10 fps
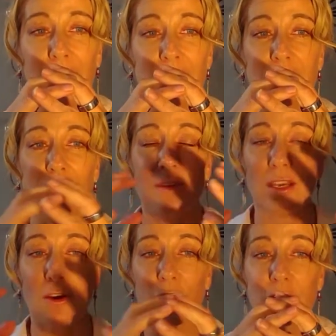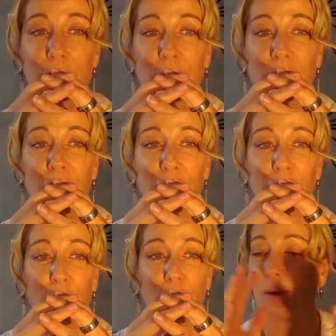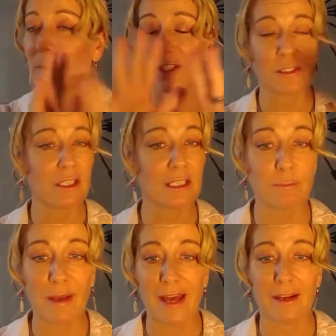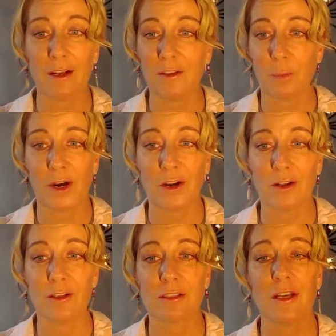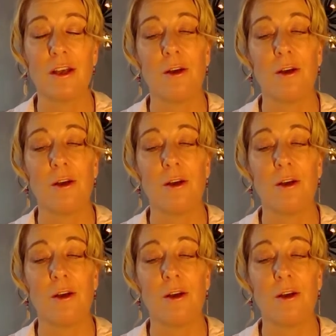So the Earth would not form, it would just expand all the particles.